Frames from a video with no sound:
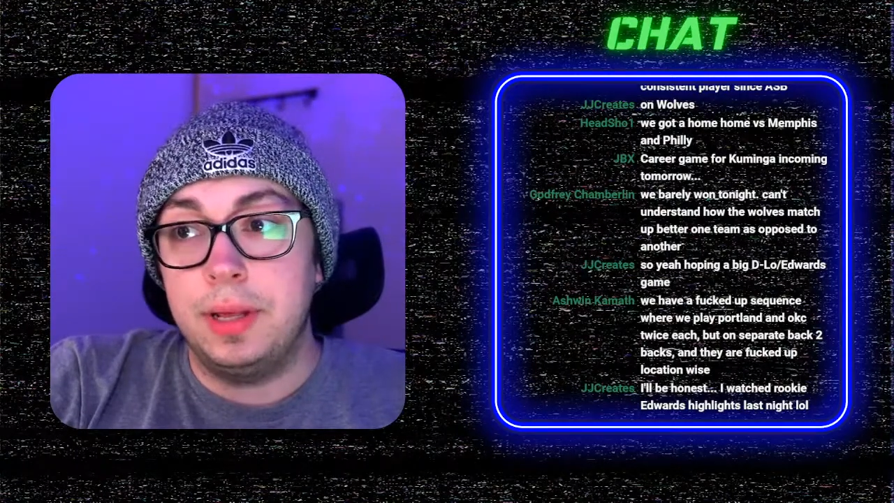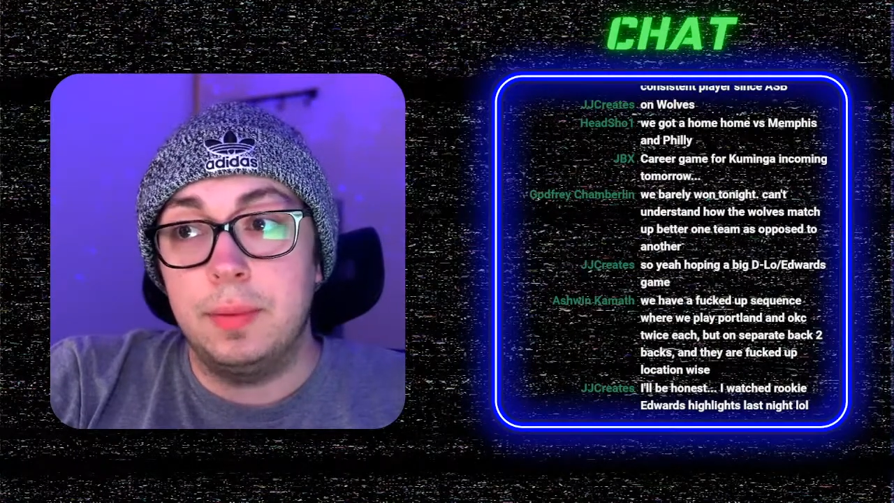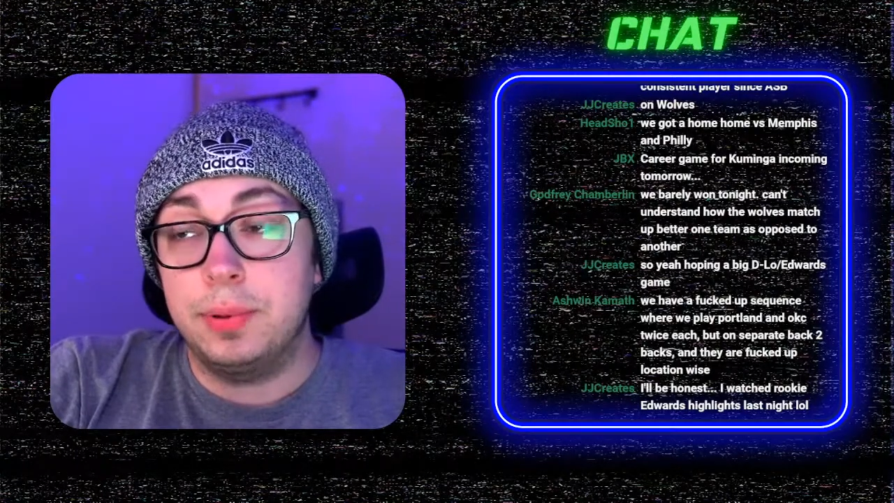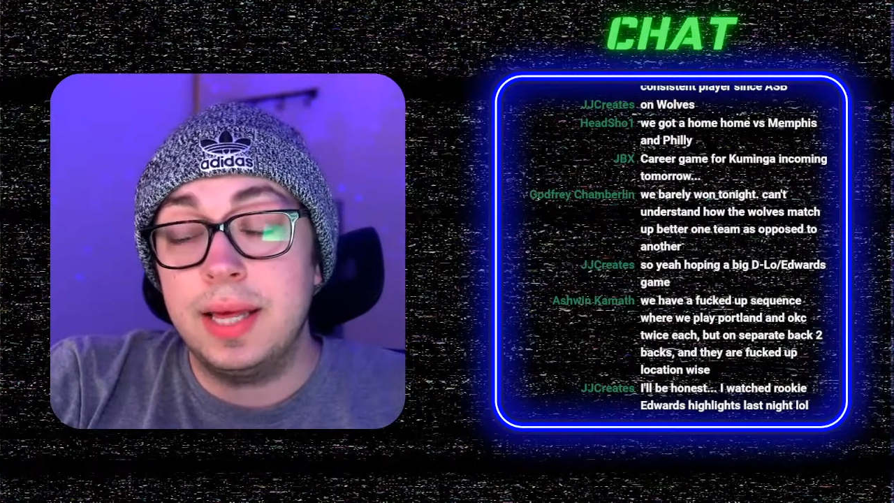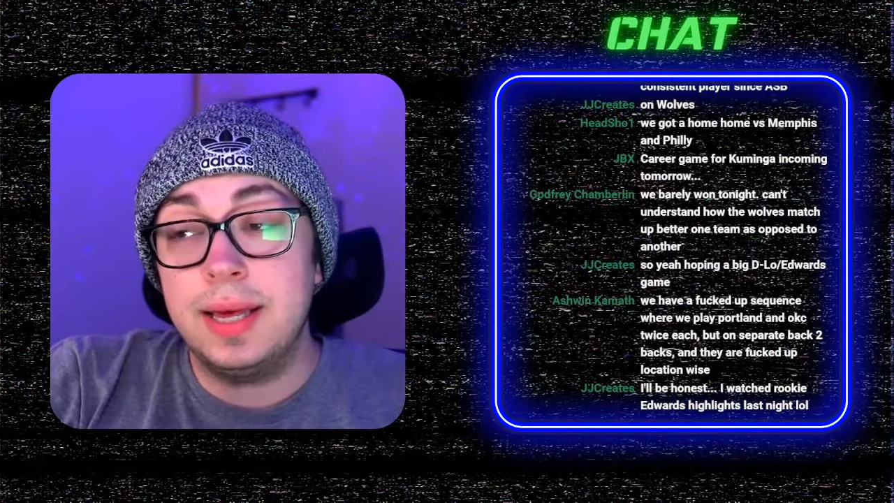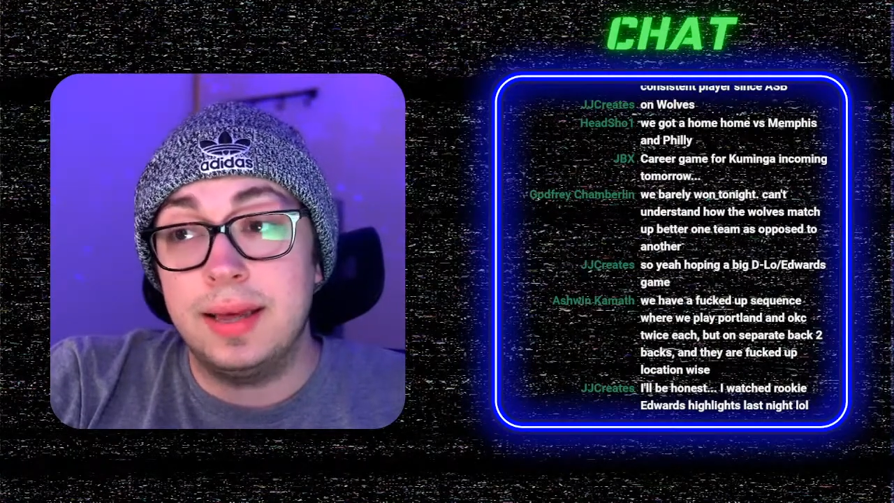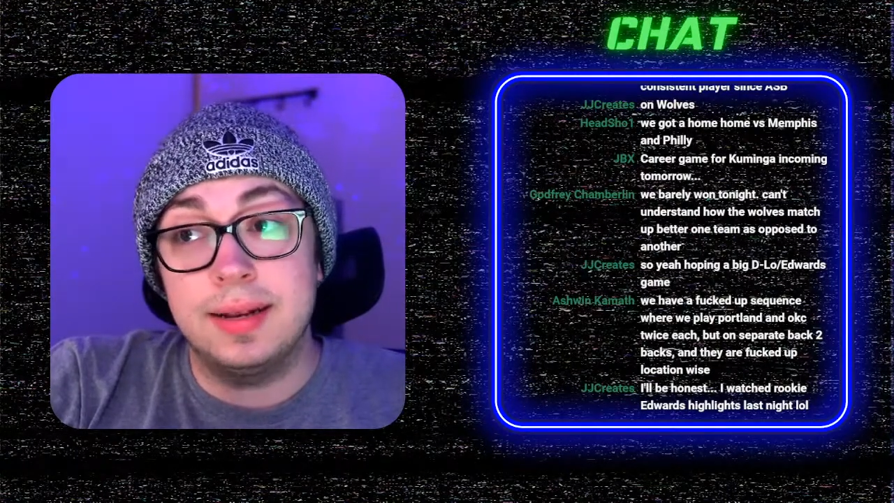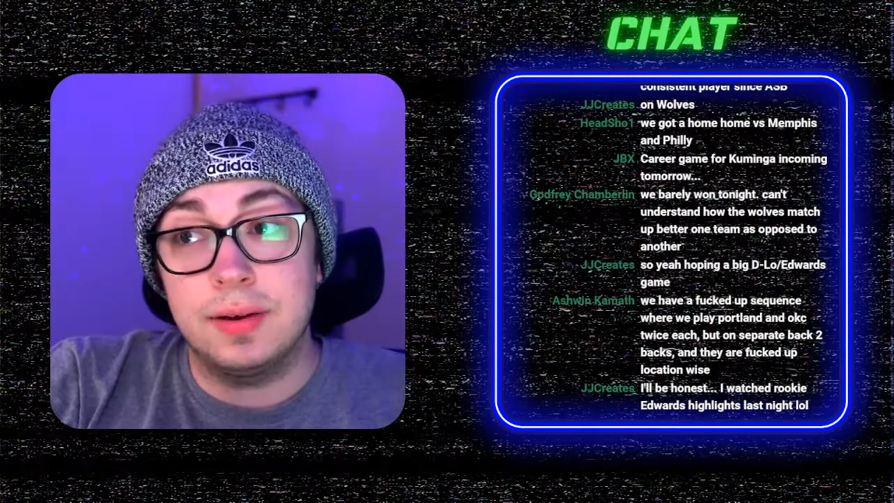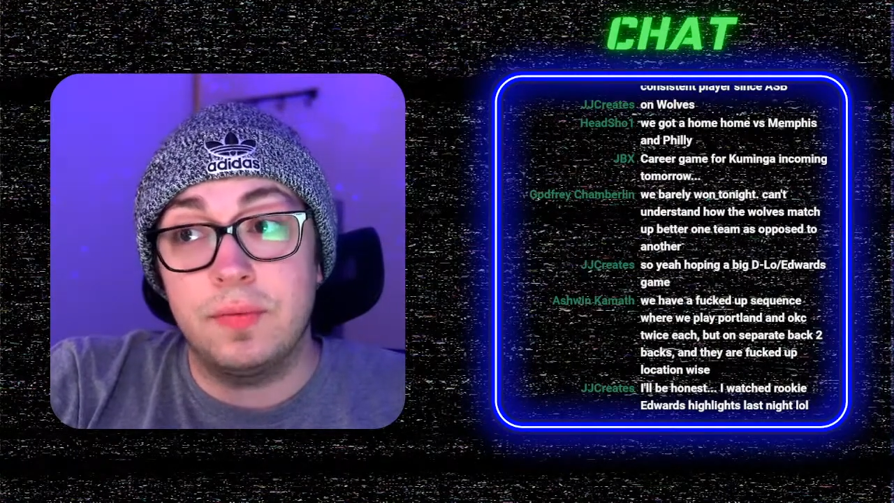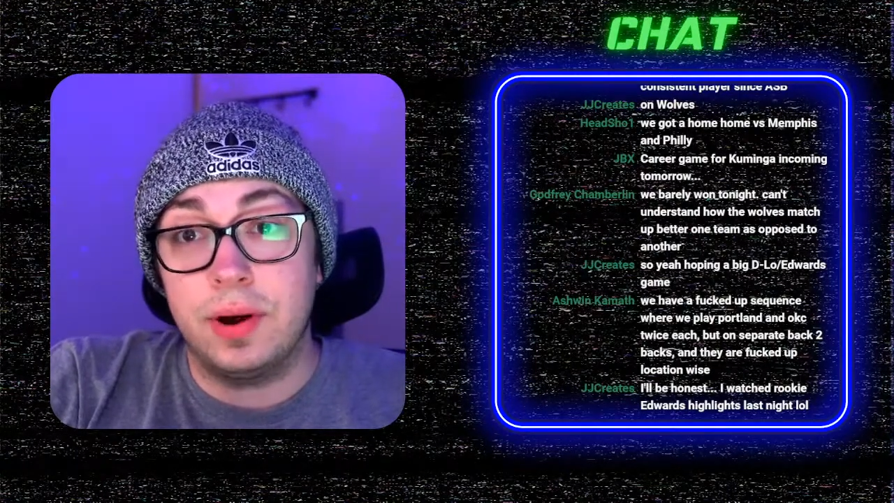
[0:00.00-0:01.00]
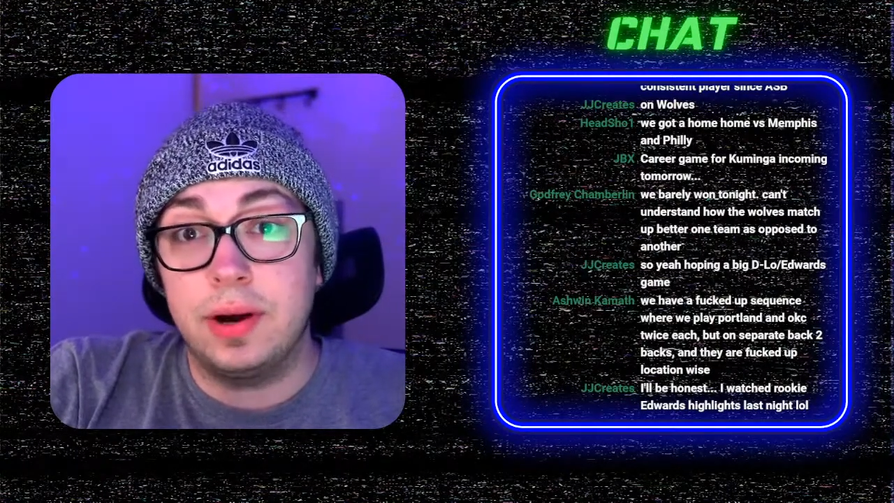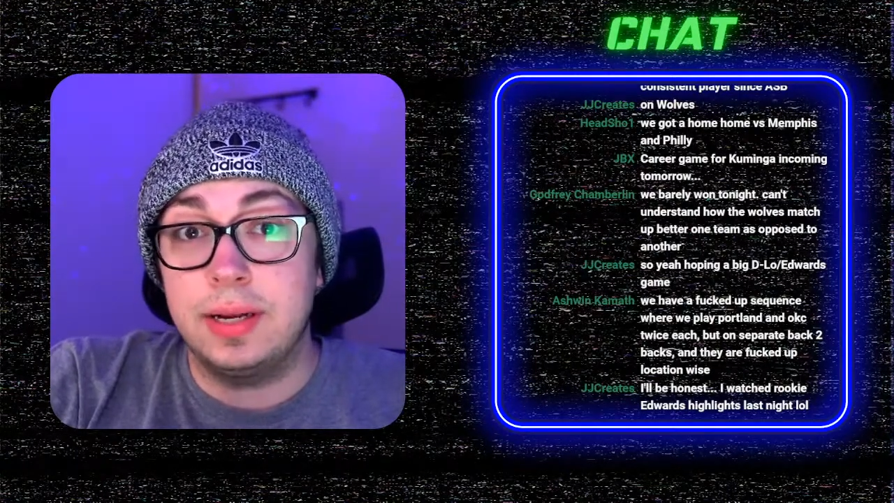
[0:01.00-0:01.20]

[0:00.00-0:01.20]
the play-in is a very